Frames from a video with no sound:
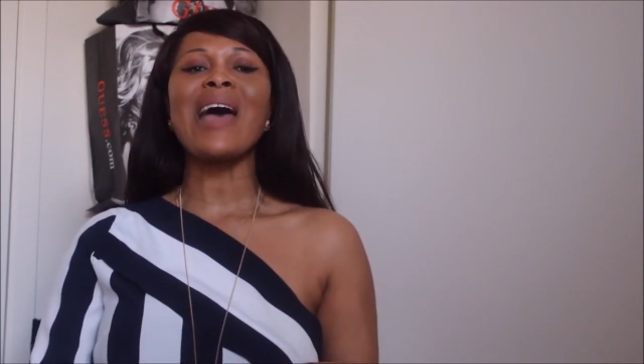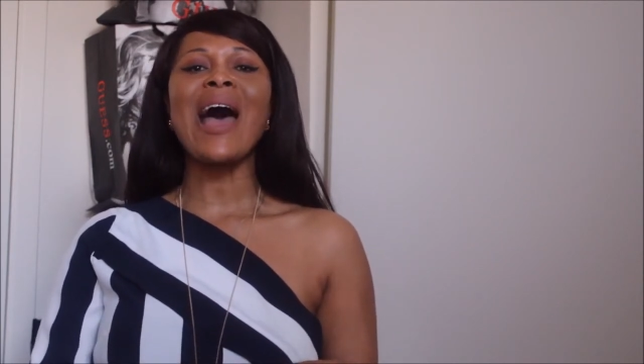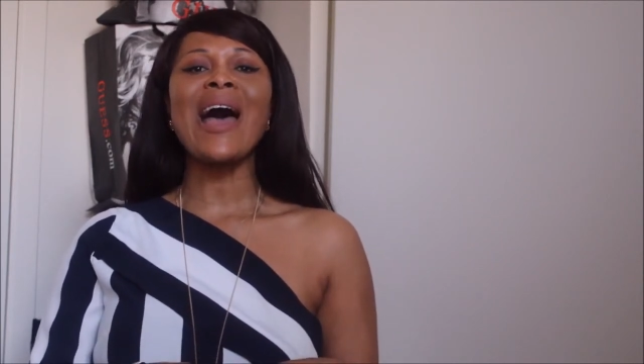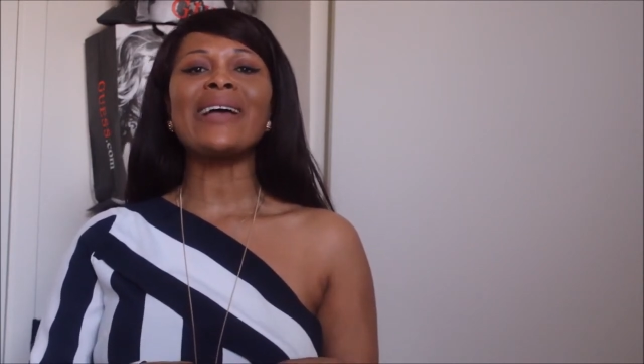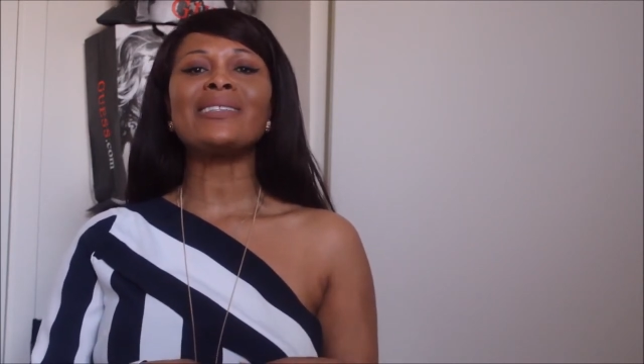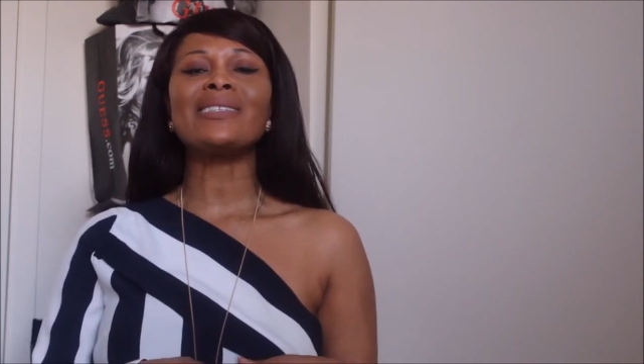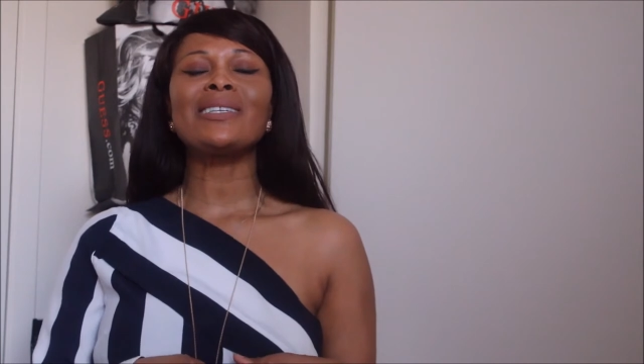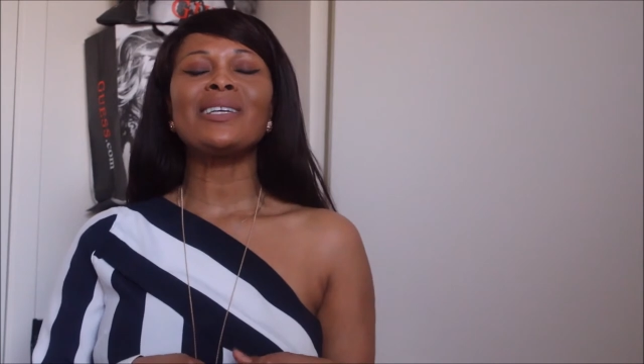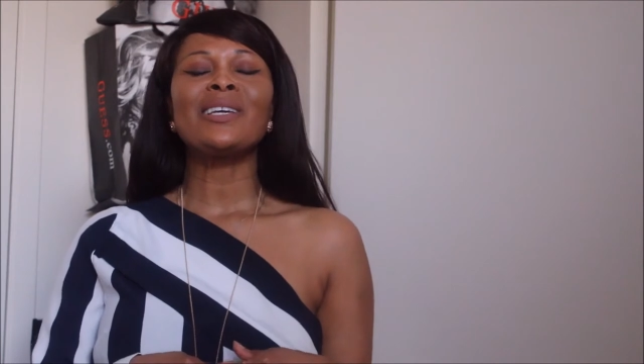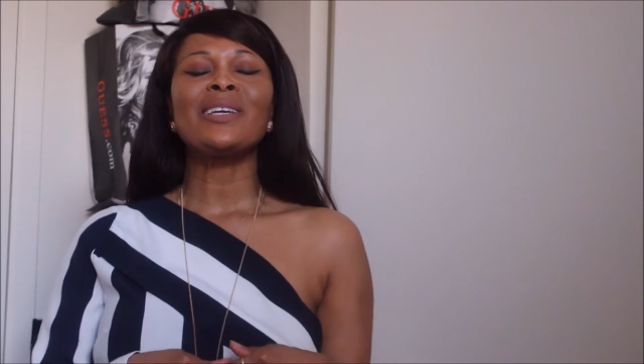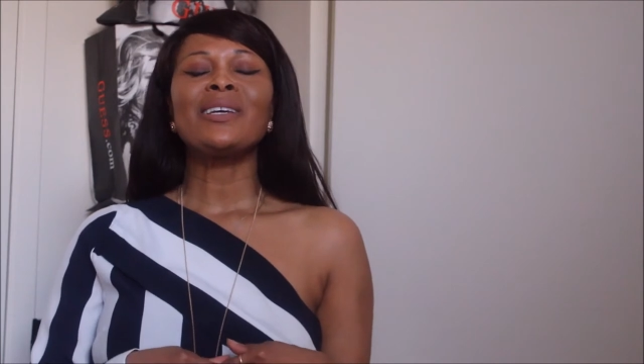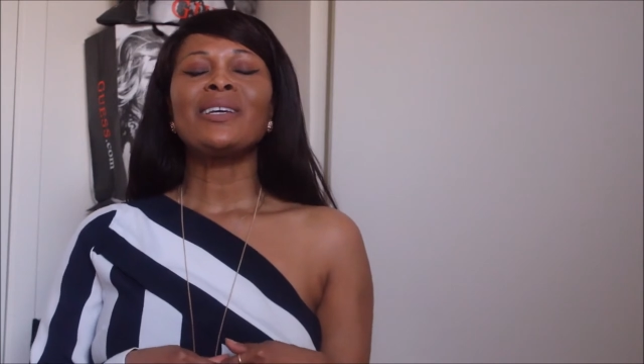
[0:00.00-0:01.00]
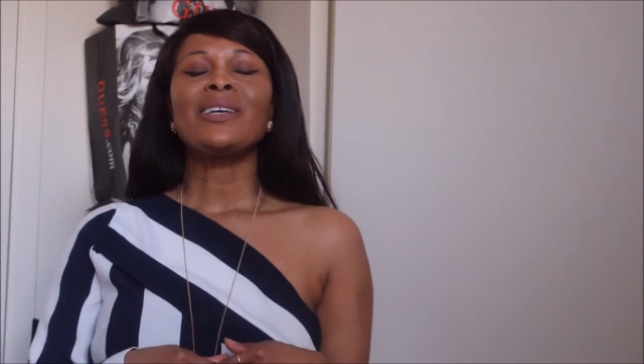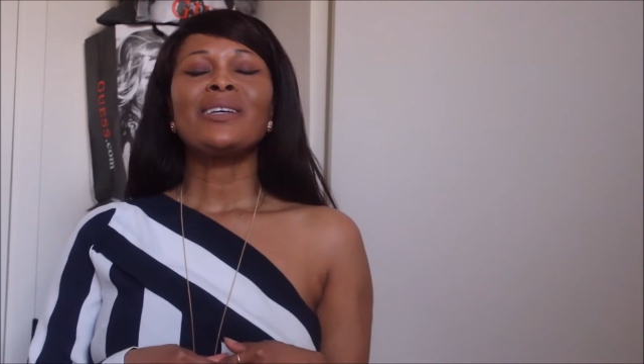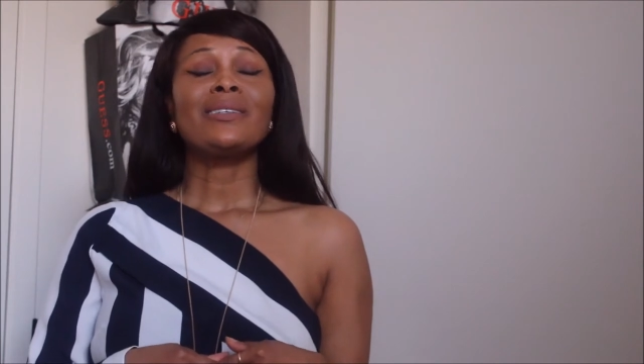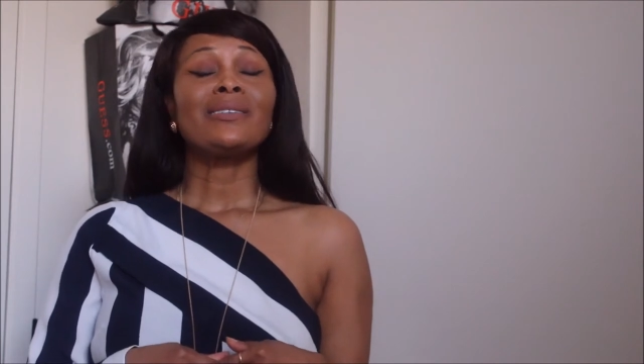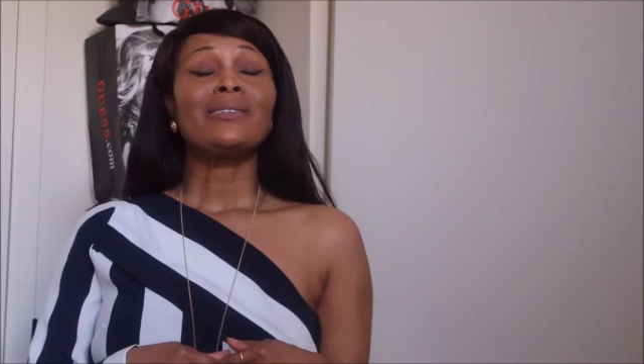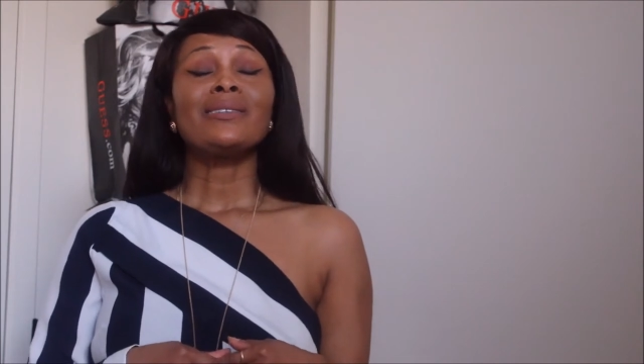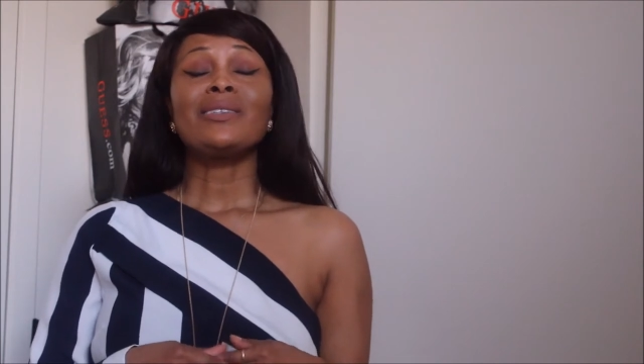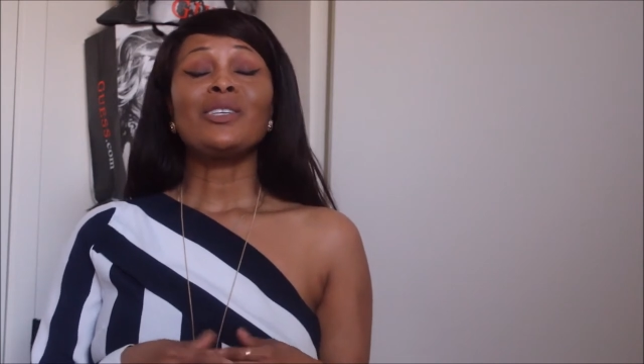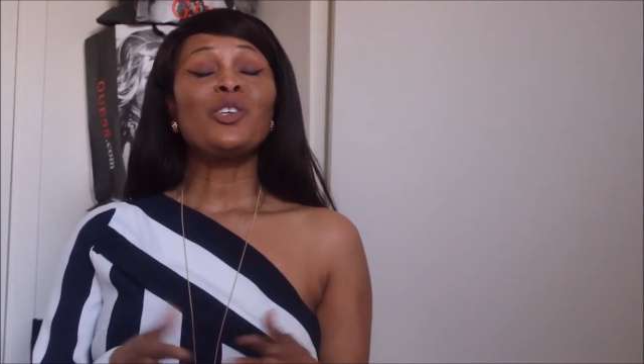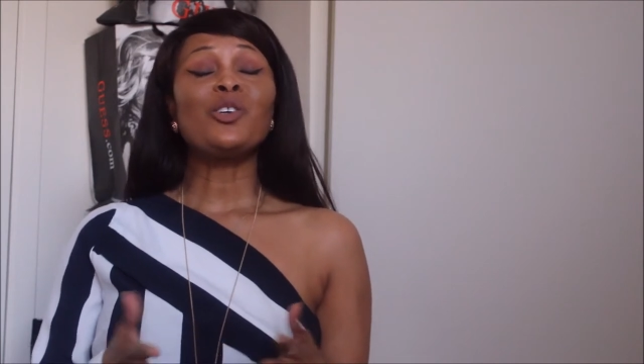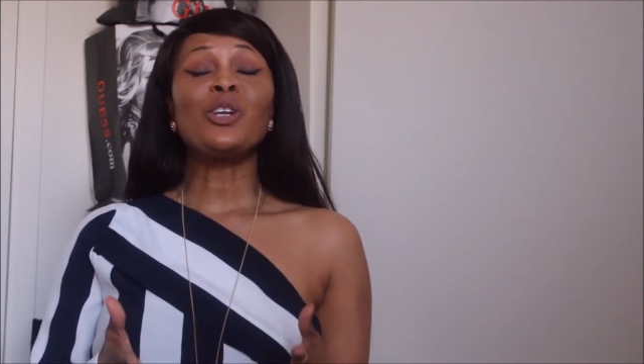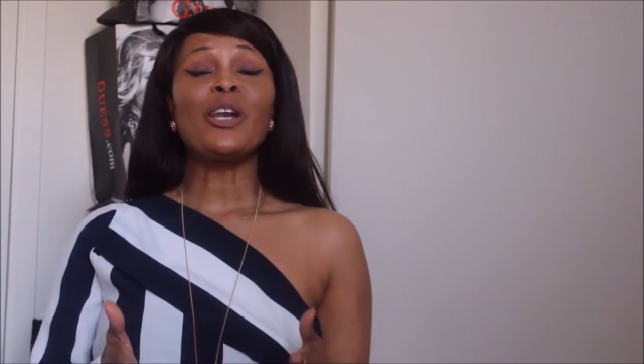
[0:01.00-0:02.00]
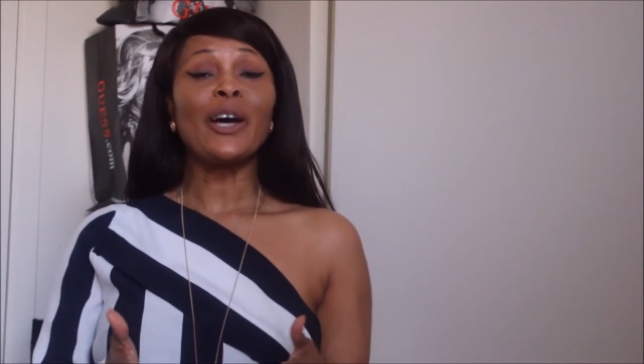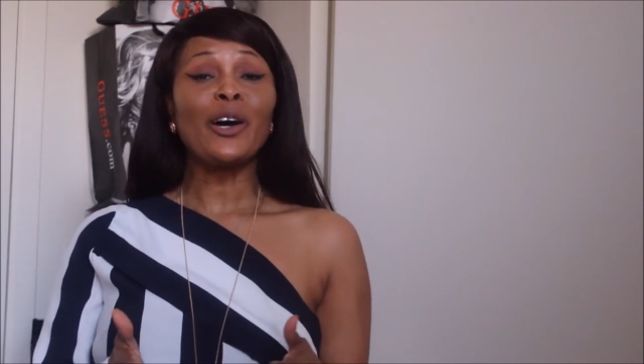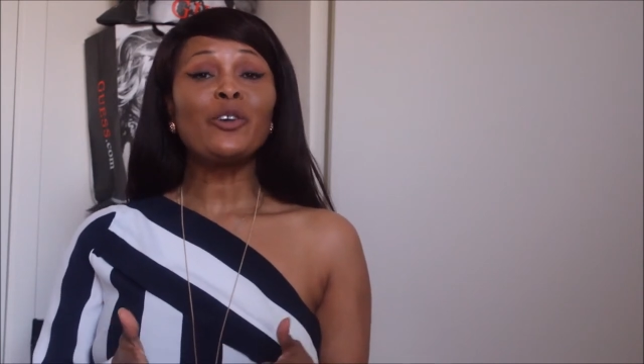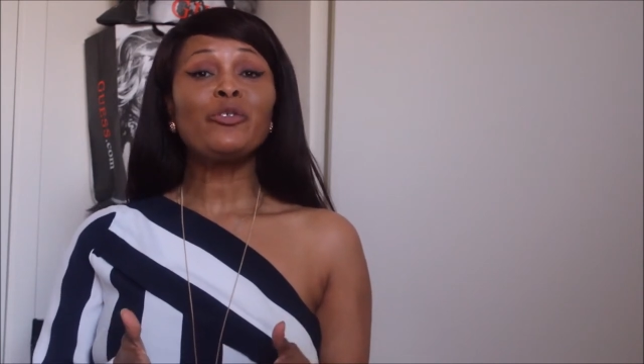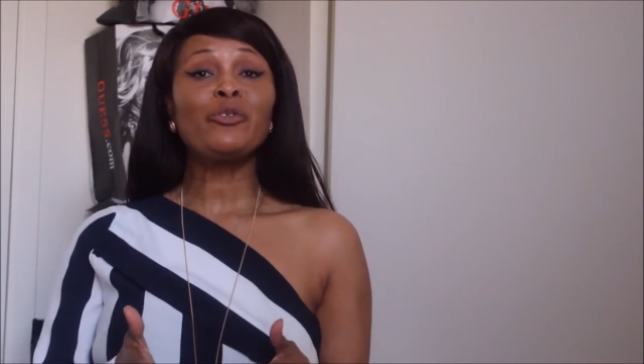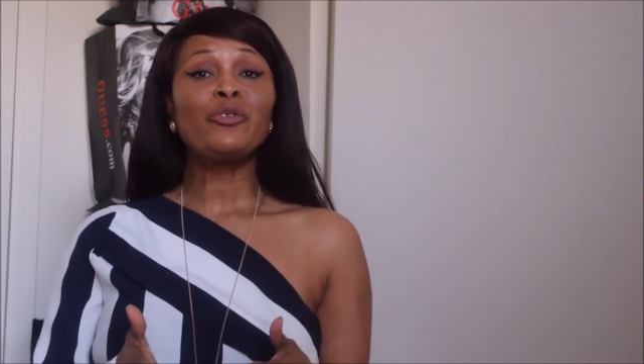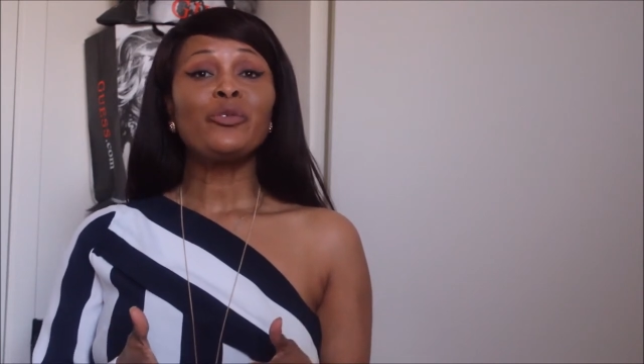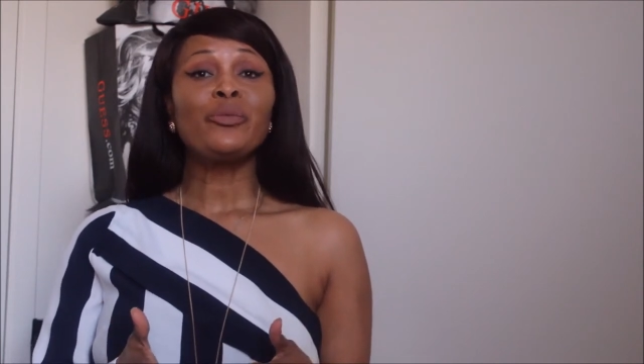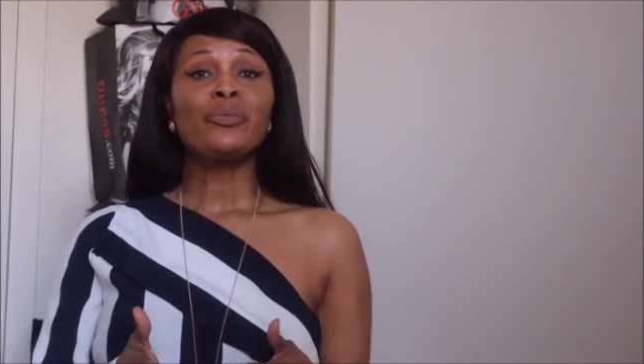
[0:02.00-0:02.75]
that you love